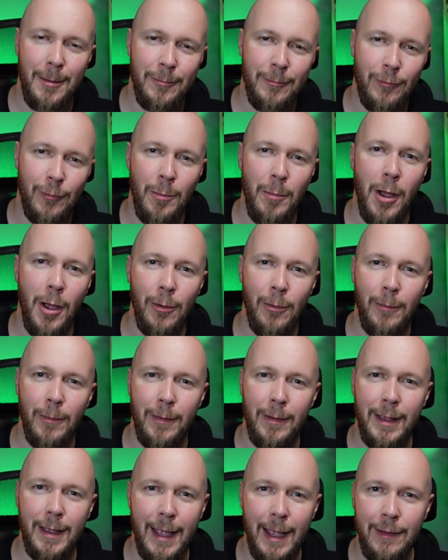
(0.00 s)
remote
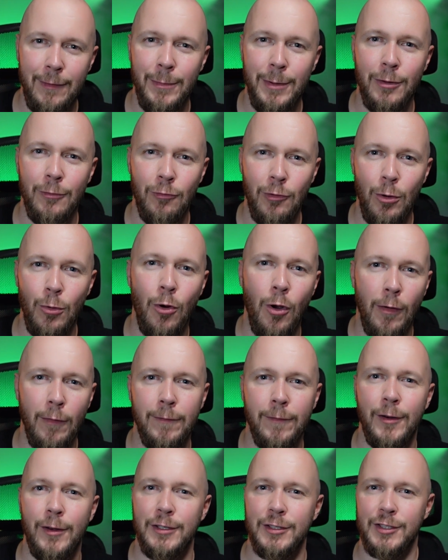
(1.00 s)
gave me the real
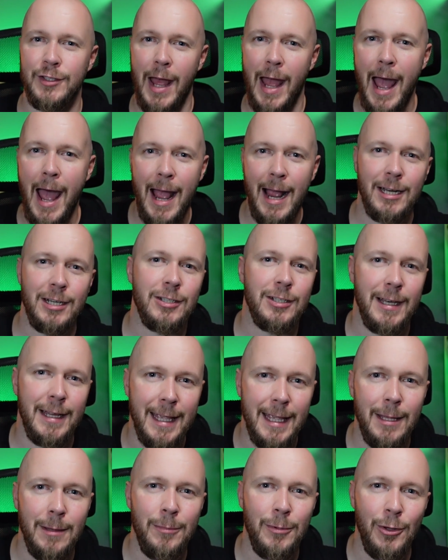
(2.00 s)
confidence to actually
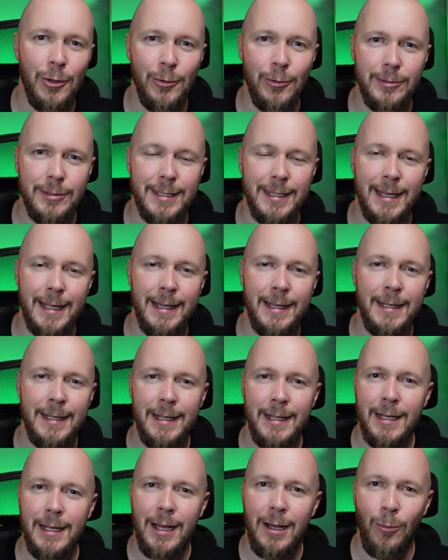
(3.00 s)
keep using it
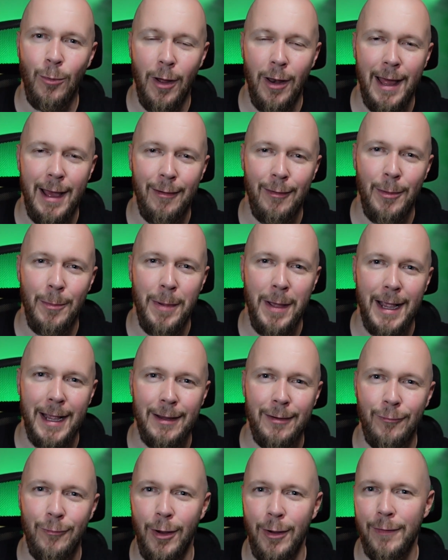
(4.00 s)
while out on the bank,
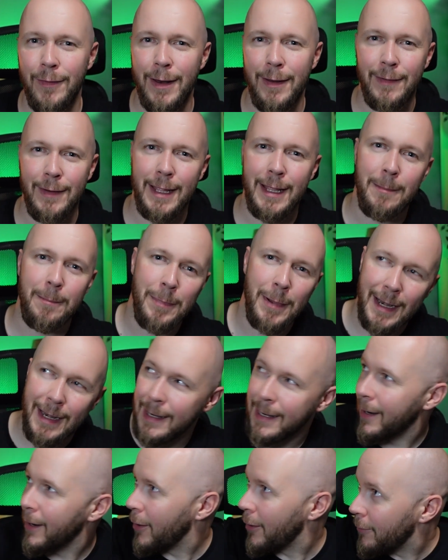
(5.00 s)
and rather than having to keep
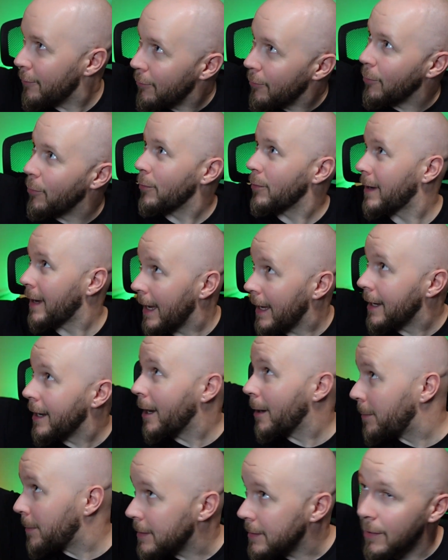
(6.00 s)
bending over or getting
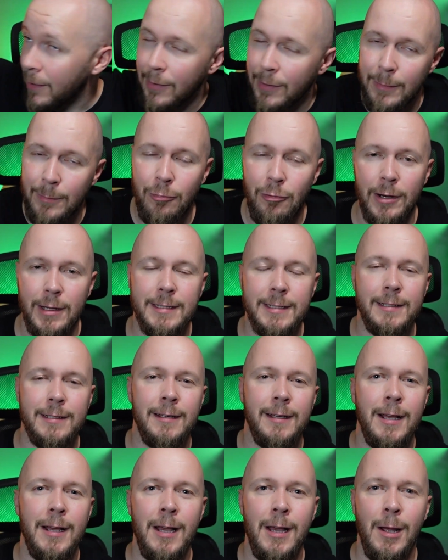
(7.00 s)
up and going and press
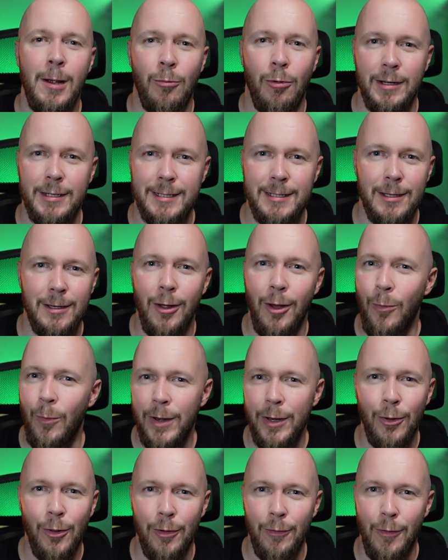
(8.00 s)
the light. When
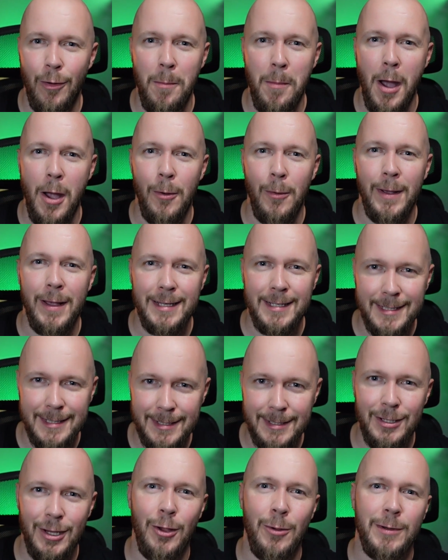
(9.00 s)
you've got the remote, it's
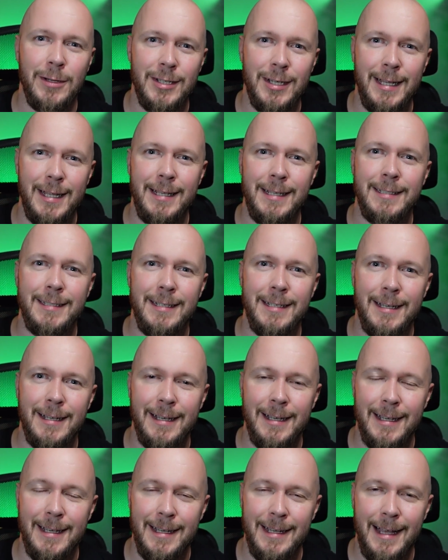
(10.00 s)
so much
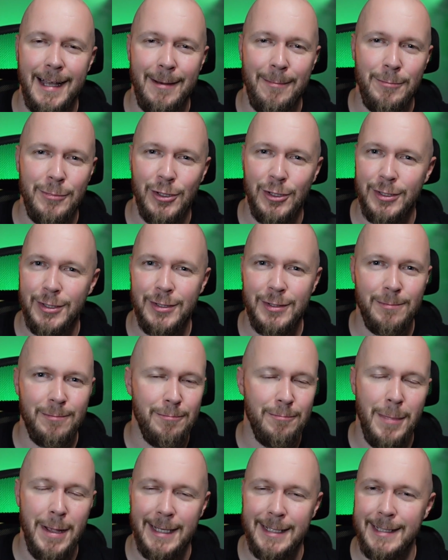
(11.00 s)
easier and just
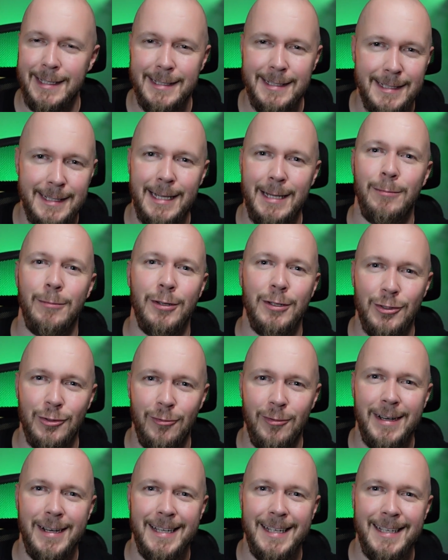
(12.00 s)
makes it seamless,
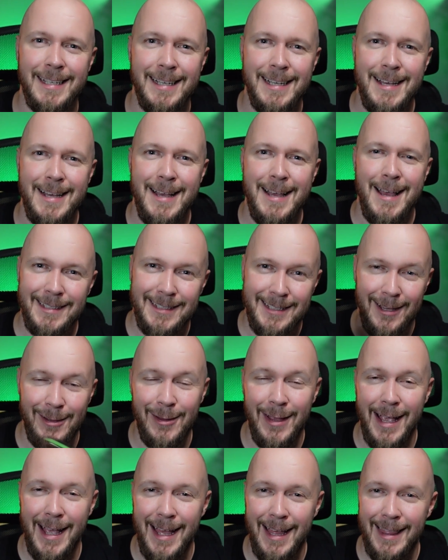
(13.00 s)
really. So
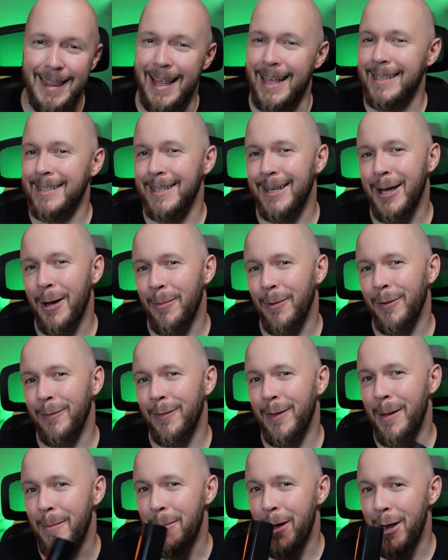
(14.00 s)
yeah, that's a couple of
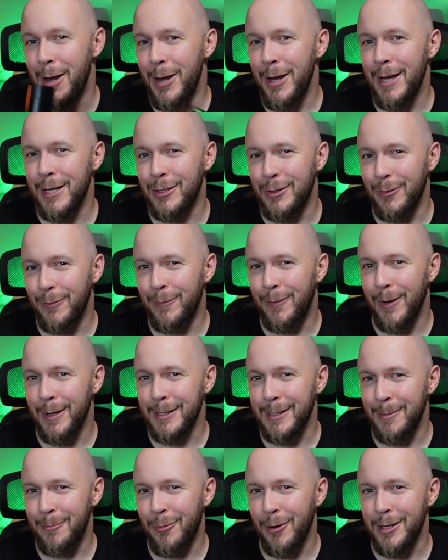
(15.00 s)
them initial
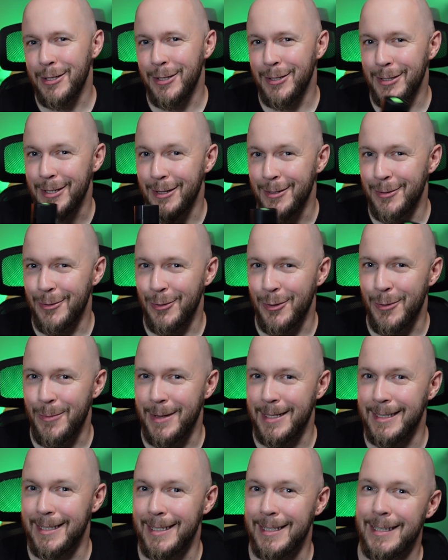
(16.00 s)
first impressions that I
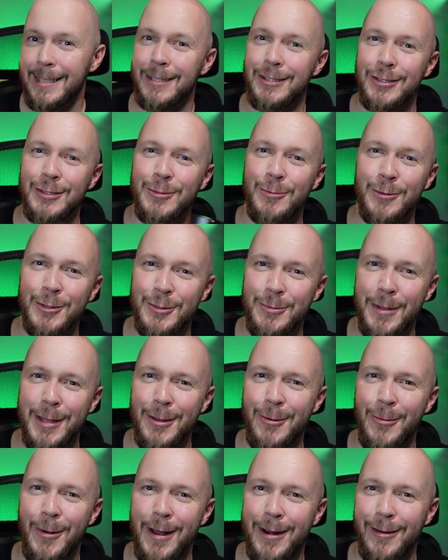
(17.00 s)
documented that I just want to make
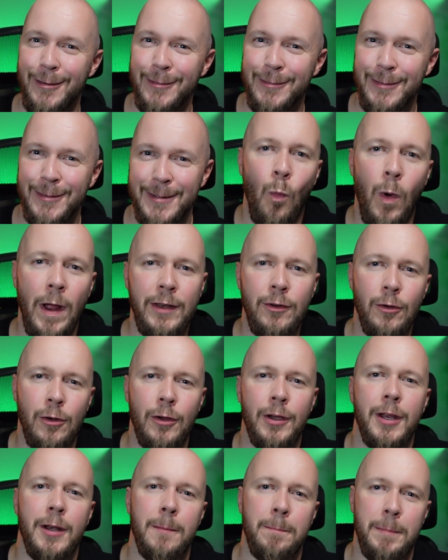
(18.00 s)
you aware of. When you're
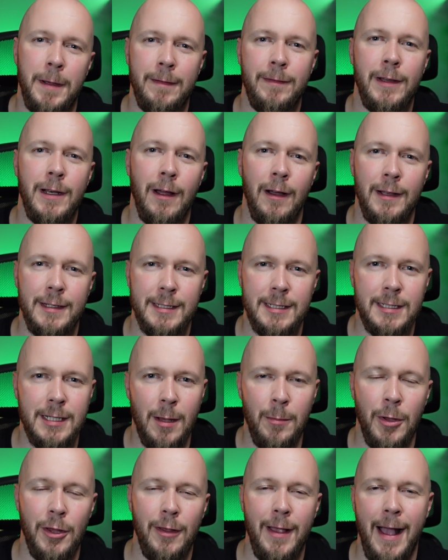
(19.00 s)
looking at bivvy lights,
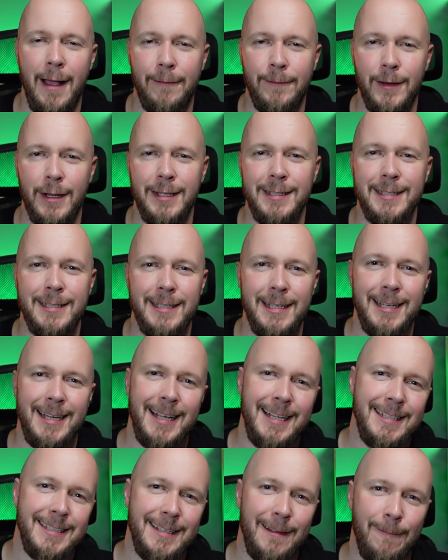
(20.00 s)
something you have to consider
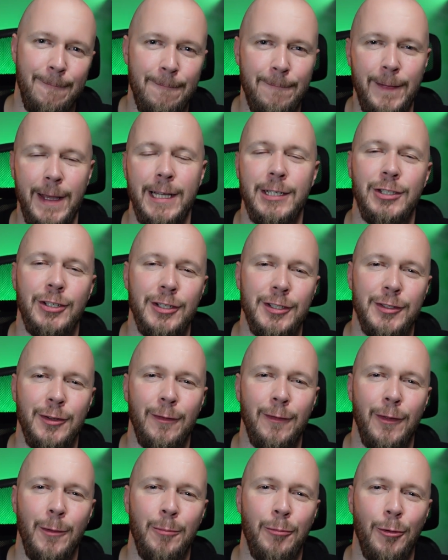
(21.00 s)
is the features
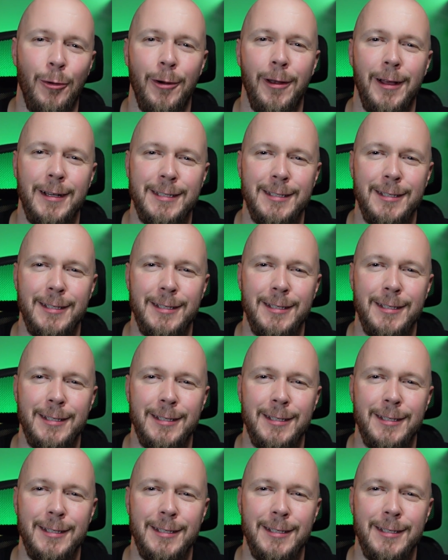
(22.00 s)
of the product.